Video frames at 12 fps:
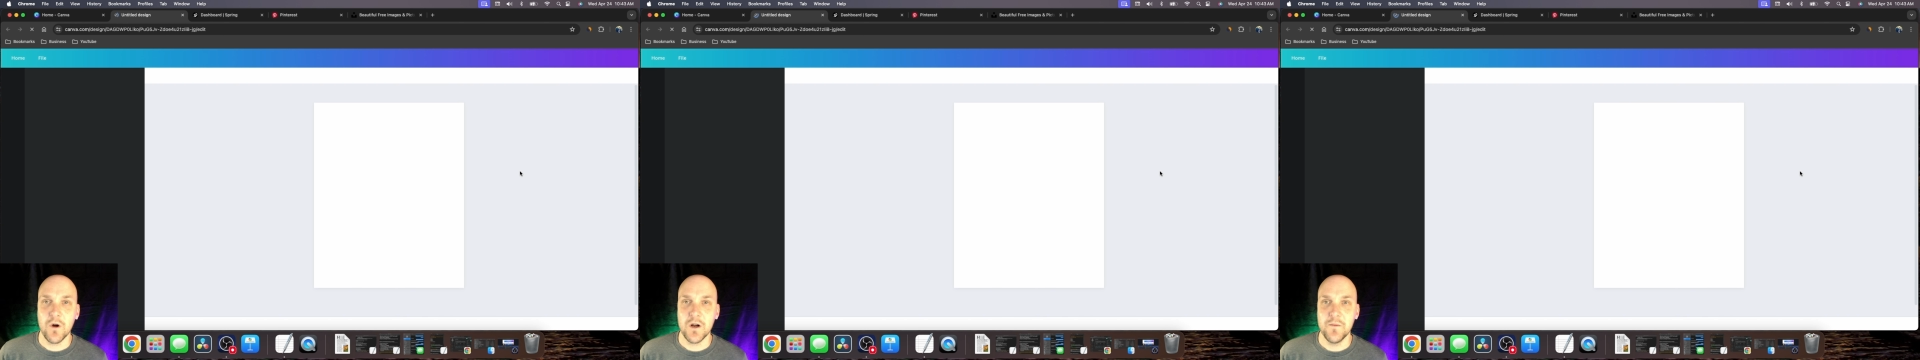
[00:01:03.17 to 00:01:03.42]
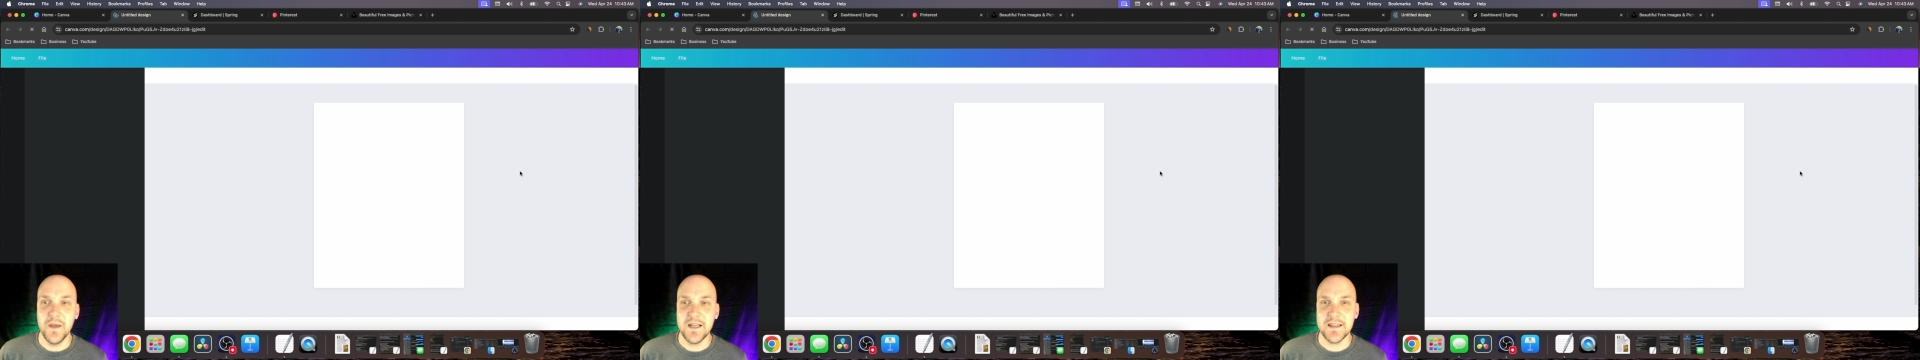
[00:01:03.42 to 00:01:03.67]
to
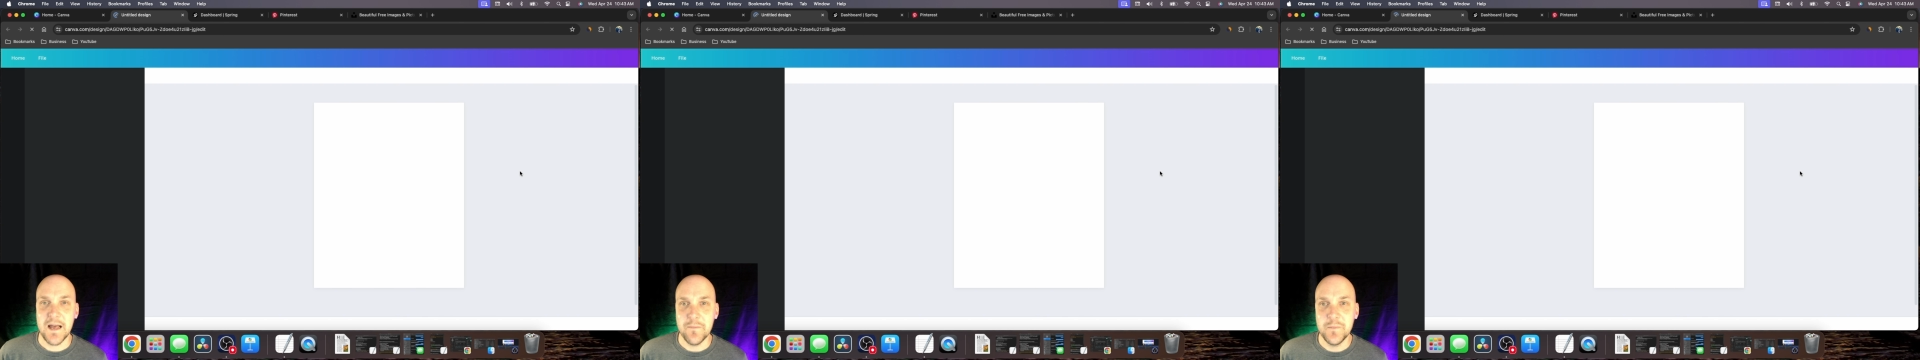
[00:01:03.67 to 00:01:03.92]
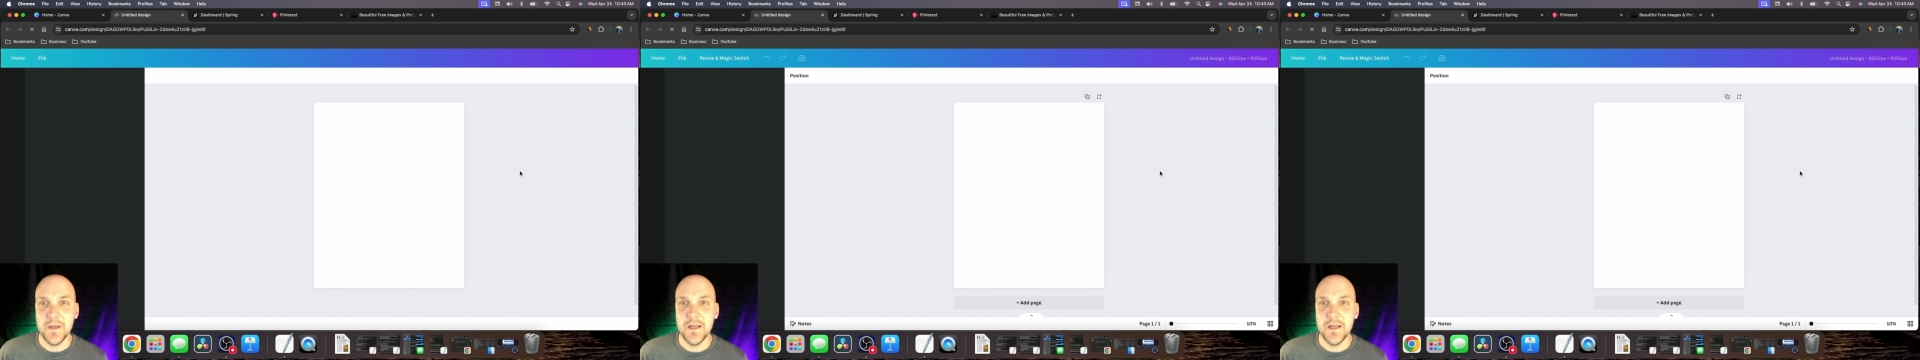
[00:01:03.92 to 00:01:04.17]
make it that
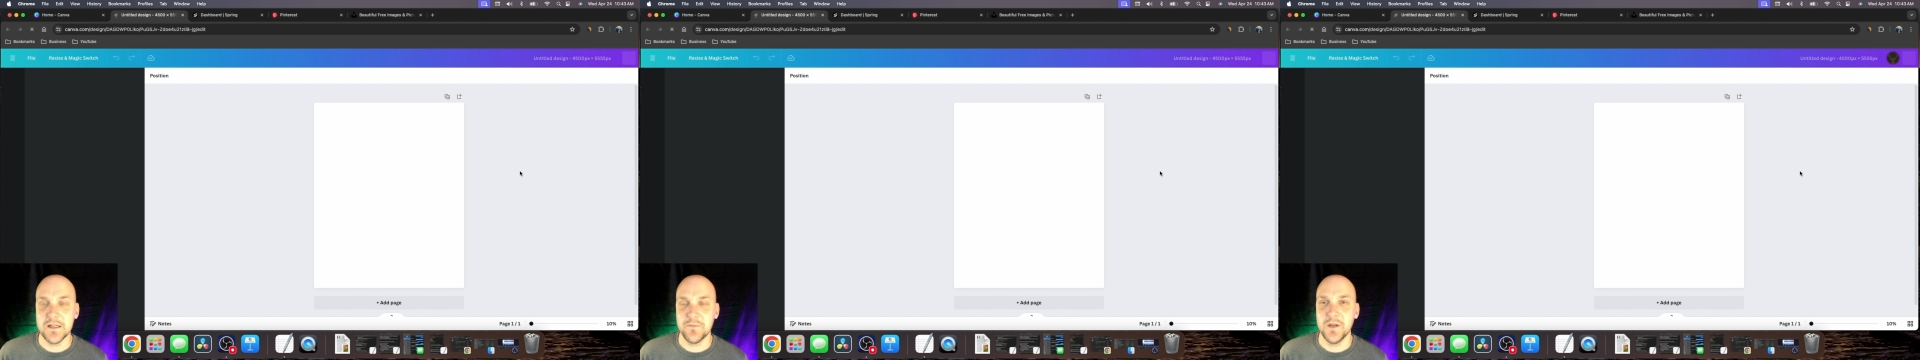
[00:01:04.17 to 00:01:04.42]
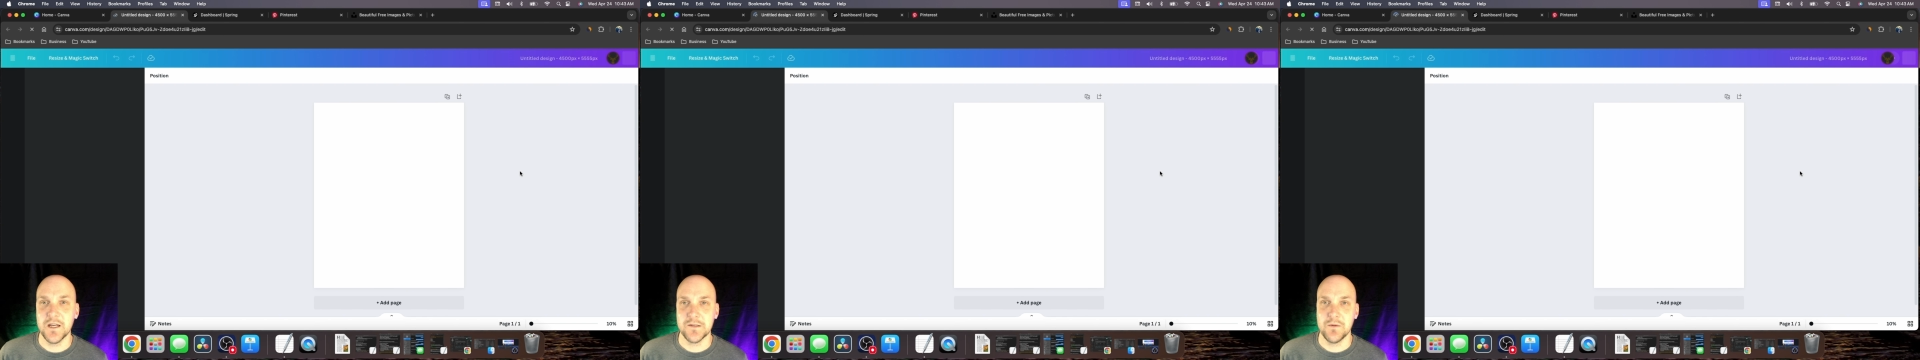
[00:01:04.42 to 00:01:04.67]
big is
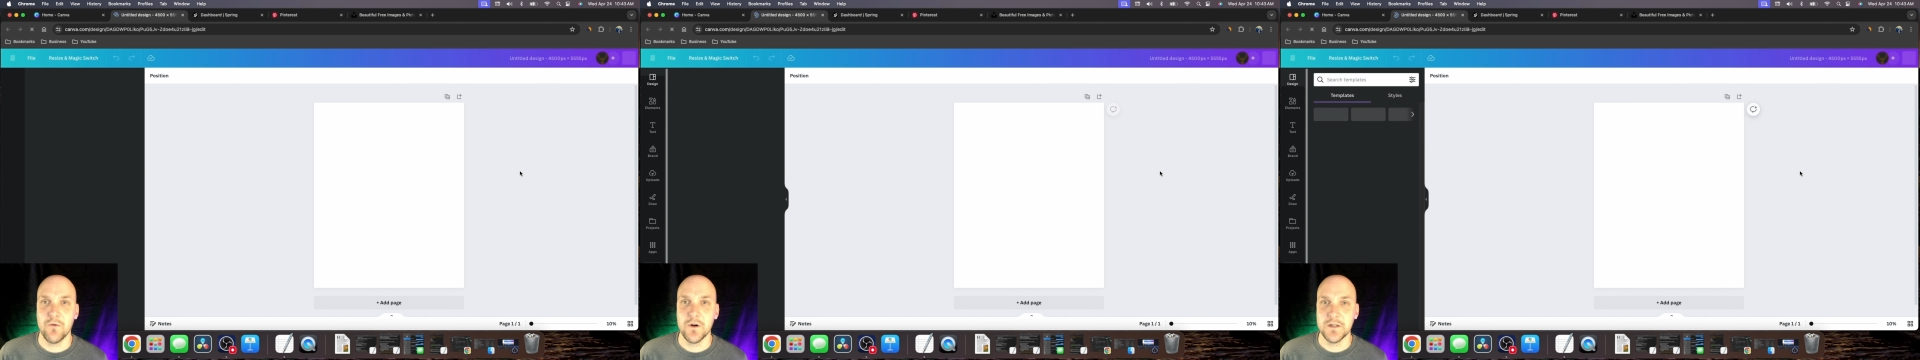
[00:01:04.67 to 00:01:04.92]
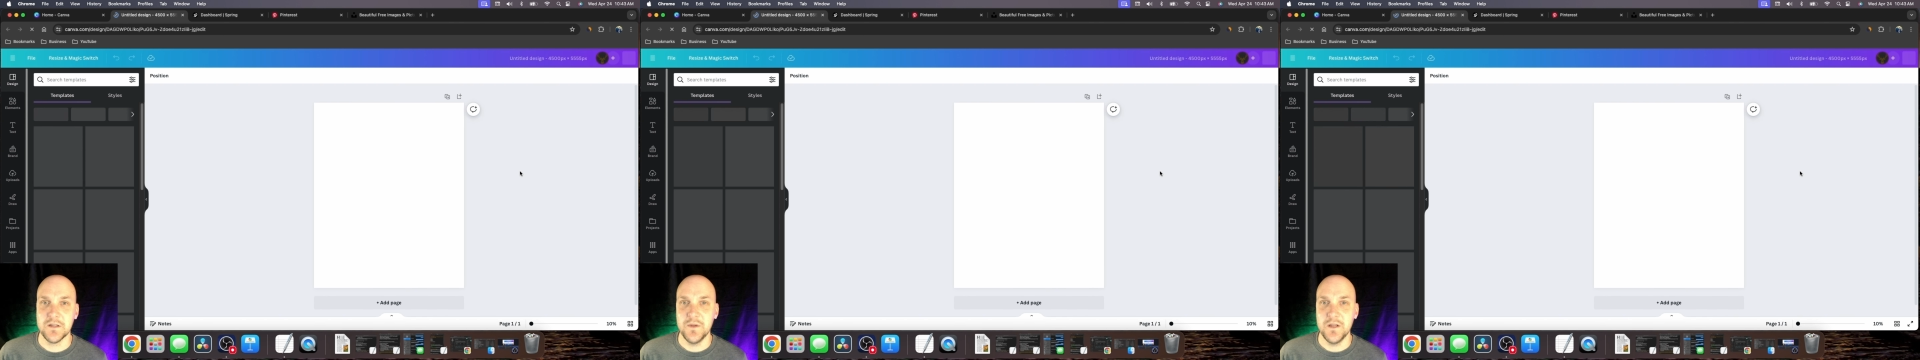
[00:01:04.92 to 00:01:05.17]
because we want
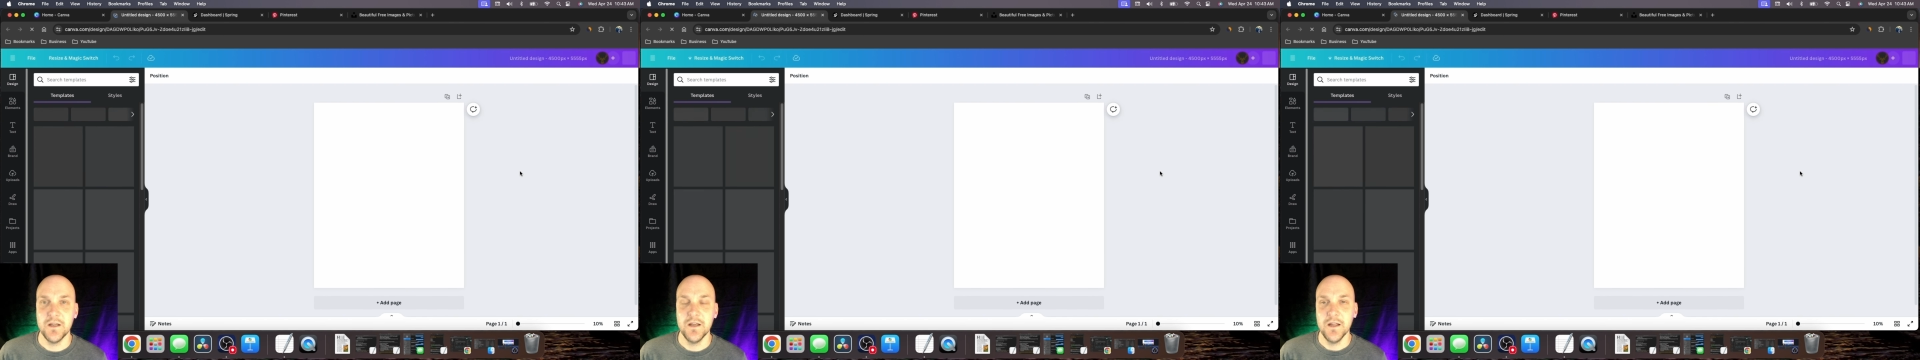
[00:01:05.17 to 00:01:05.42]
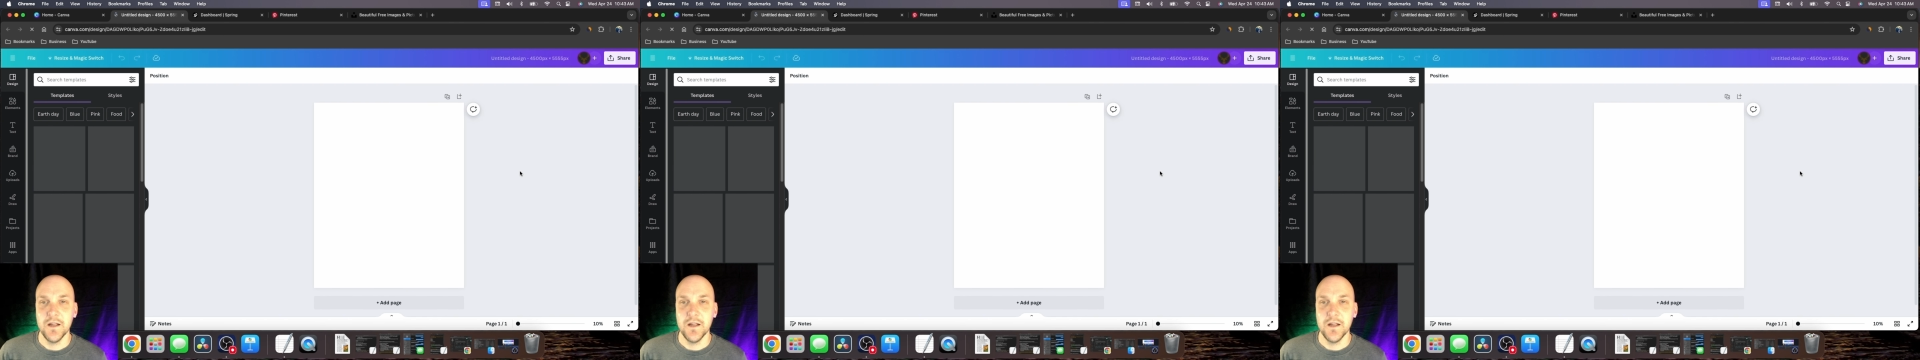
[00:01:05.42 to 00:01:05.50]
it to be